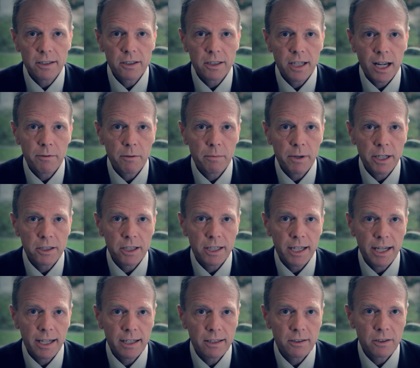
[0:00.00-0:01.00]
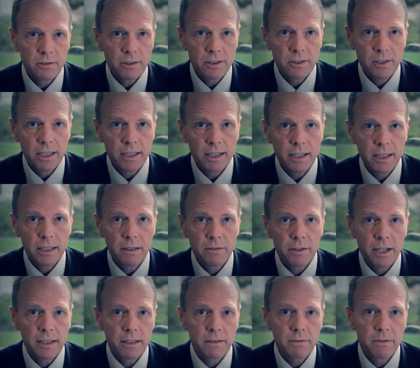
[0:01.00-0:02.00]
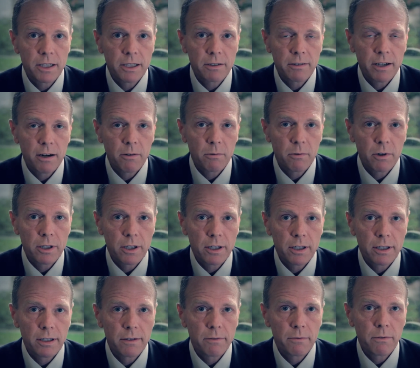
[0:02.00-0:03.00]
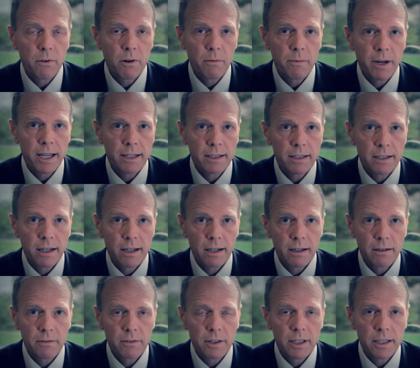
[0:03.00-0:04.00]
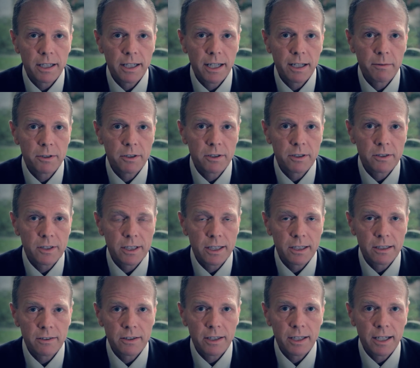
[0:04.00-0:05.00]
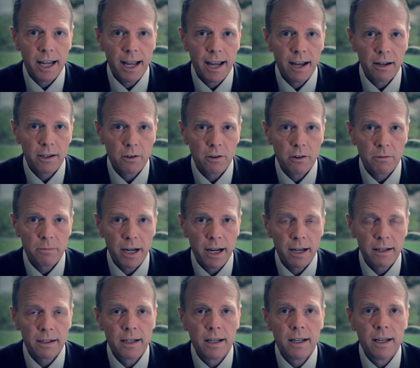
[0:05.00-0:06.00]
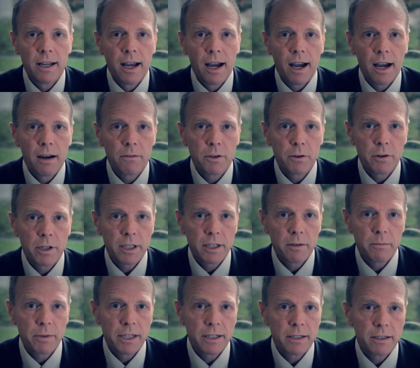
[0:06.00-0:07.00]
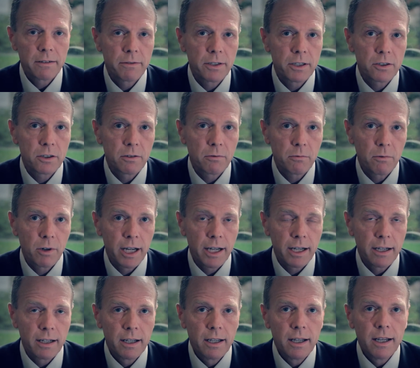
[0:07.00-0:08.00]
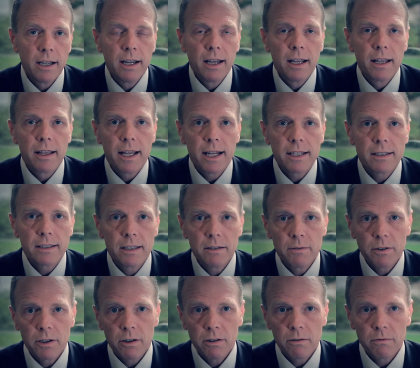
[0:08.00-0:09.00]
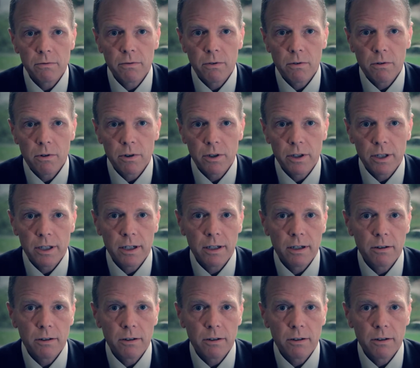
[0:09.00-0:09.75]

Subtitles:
time a patient hands you a CD, you've got to figure out what the format of the images is and how to go about viewing them in an efficient way. That's difficult for the